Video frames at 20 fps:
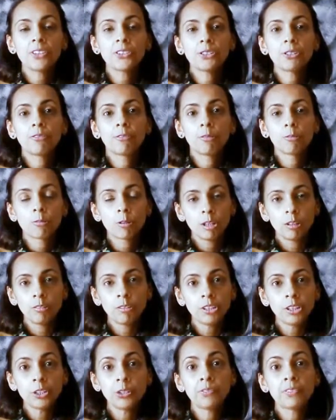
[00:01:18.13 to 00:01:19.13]
As you've
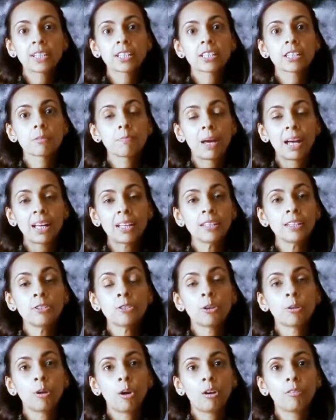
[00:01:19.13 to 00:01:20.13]
grown, you've
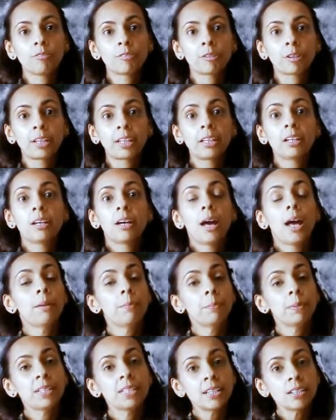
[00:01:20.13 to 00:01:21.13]
expanded your offering
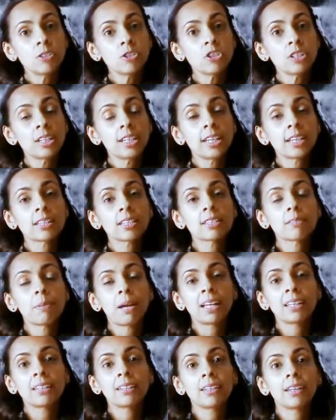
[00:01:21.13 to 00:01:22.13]
and potentially
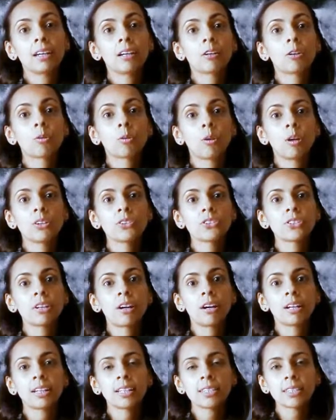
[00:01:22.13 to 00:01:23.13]
expanded it
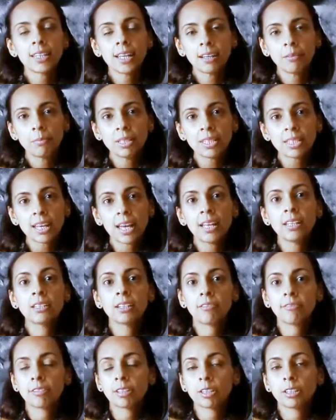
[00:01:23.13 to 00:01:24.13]
across target segments
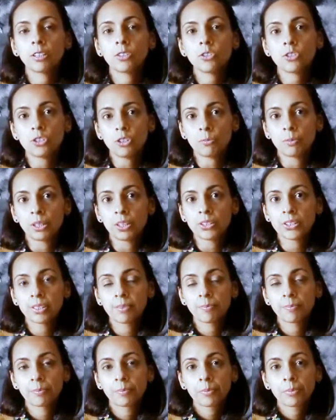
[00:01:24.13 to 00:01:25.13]
and different
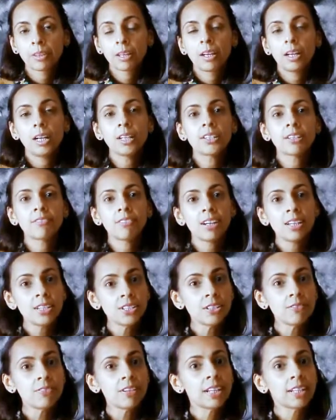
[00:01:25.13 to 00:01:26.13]
consumers. A
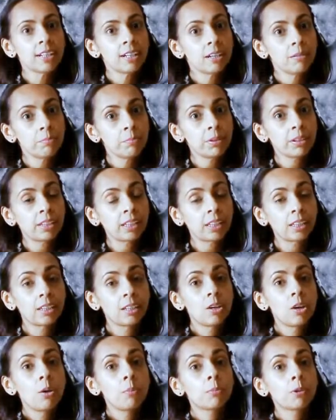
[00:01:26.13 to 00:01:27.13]
diversified
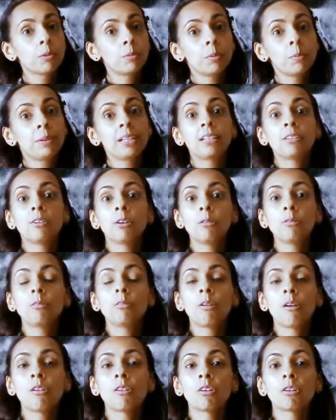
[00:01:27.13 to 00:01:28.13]
company probably no
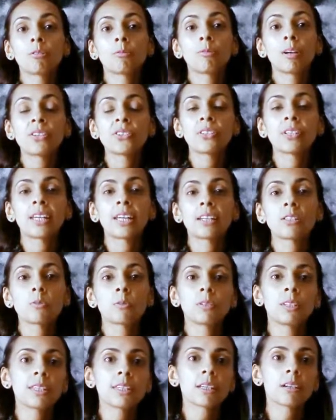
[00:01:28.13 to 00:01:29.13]
longer
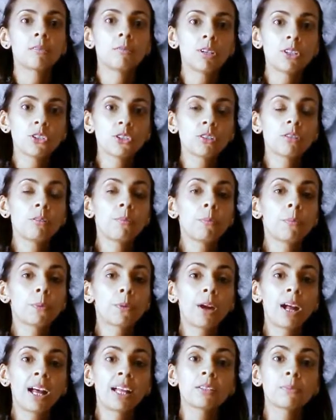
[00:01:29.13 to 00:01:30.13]
resonates with its original
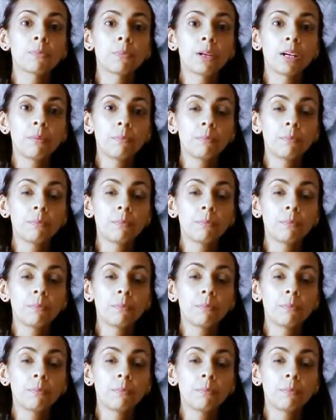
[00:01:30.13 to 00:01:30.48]
brand